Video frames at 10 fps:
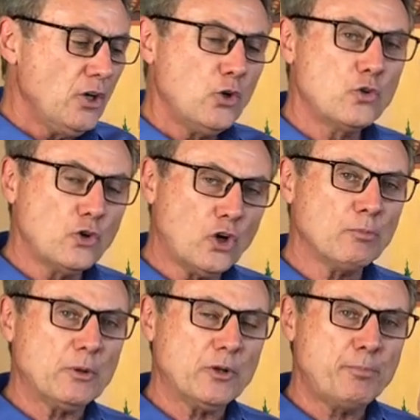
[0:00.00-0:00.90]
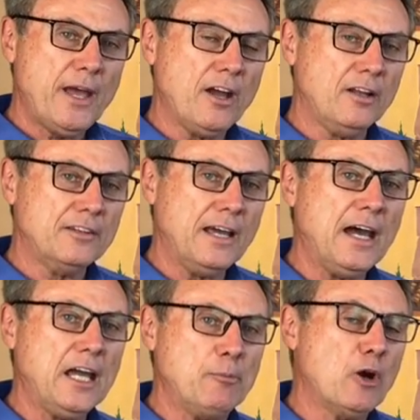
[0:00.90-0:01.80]
who normally would pay on
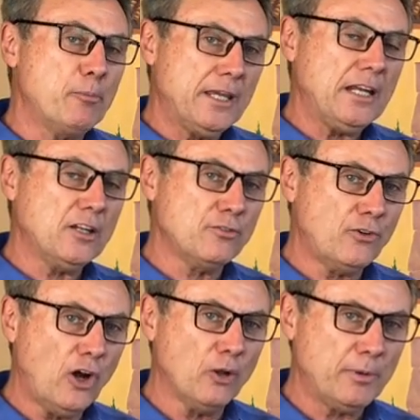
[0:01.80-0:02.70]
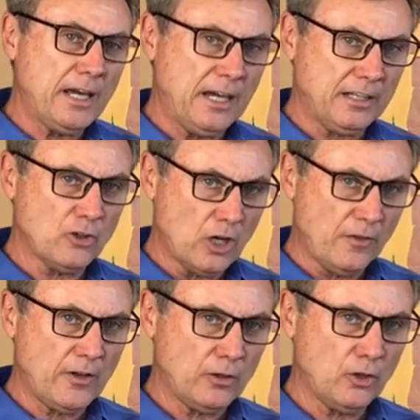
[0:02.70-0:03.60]
time are beginning to fall behind
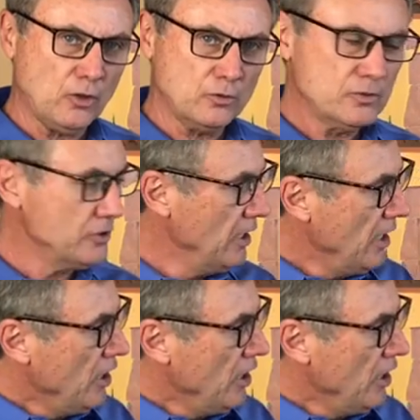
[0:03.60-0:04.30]
on their loans.